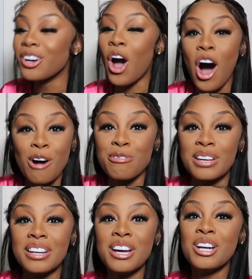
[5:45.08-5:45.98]

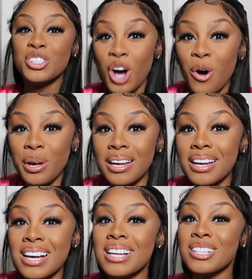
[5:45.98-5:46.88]
coughing,
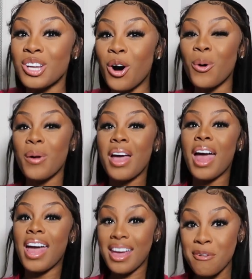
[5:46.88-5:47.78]
choking. So
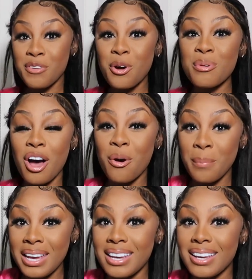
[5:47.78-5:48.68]
if you know
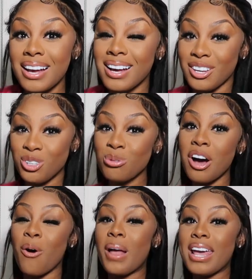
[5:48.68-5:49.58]
me, you
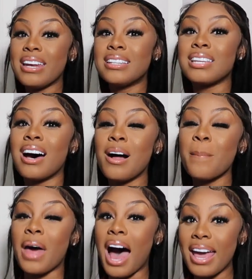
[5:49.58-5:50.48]
know
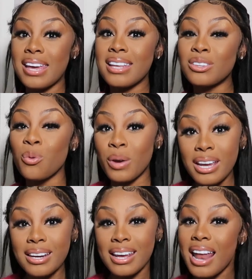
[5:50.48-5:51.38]
anytime I hit the
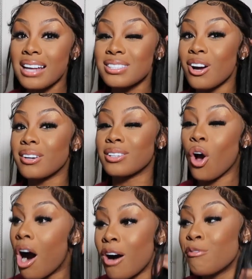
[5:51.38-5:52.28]
weed and I start
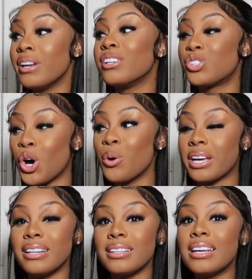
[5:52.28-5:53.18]
coughing and
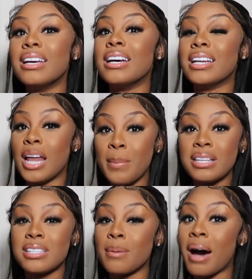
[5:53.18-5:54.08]
choking, that
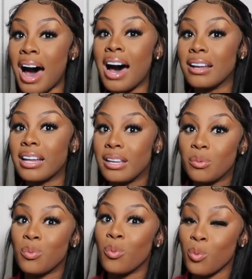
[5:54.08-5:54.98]
means I'm high, like
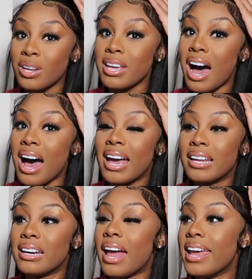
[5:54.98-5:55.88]
really high.
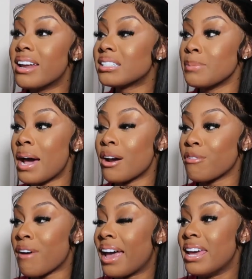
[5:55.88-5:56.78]
It doesn't
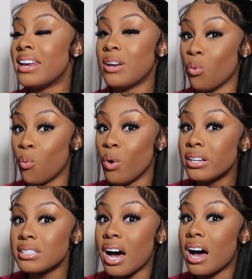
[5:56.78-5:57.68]
matter if I hit it
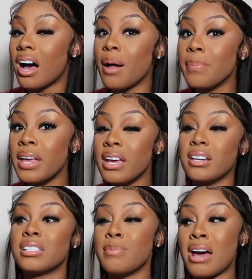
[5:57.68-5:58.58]
one time.
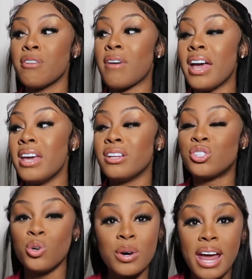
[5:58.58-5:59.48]
It doesn't matter if I hit
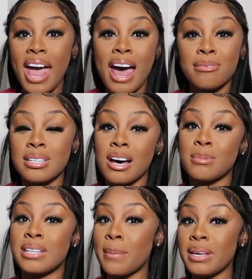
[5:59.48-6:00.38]
it 2.5
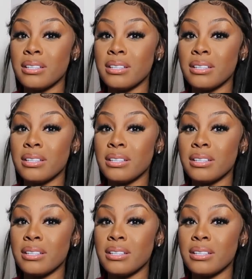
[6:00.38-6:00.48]
times. That